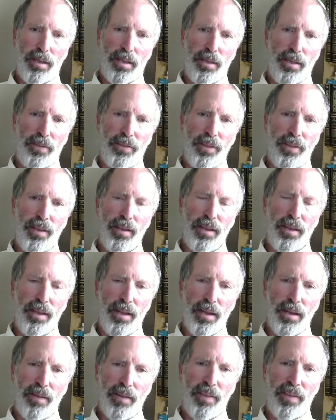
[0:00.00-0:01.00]
can think,
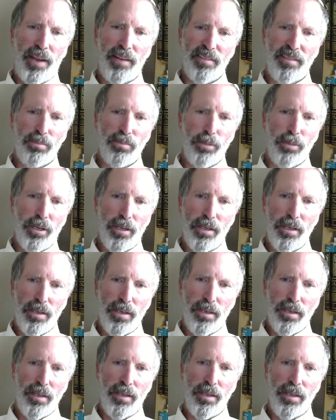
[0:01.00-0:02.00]
that
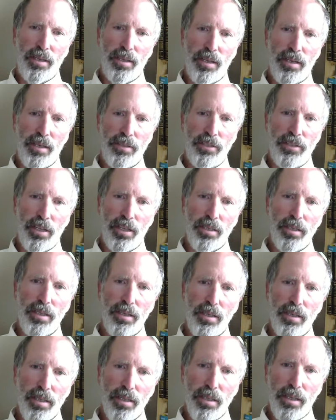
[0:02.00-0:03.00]
smart and
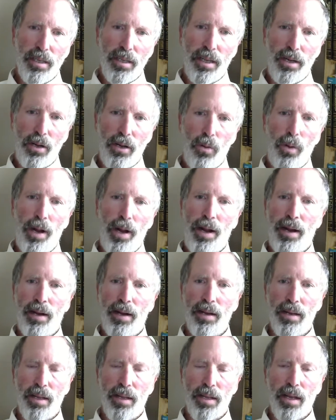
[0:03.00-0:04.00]
intelligent and
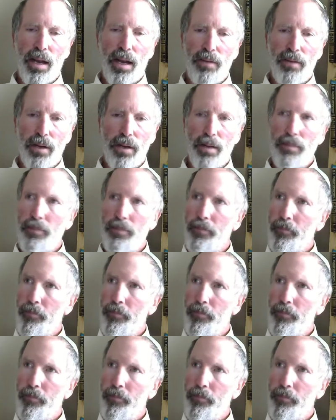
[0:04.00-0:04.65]
aware like Abraham.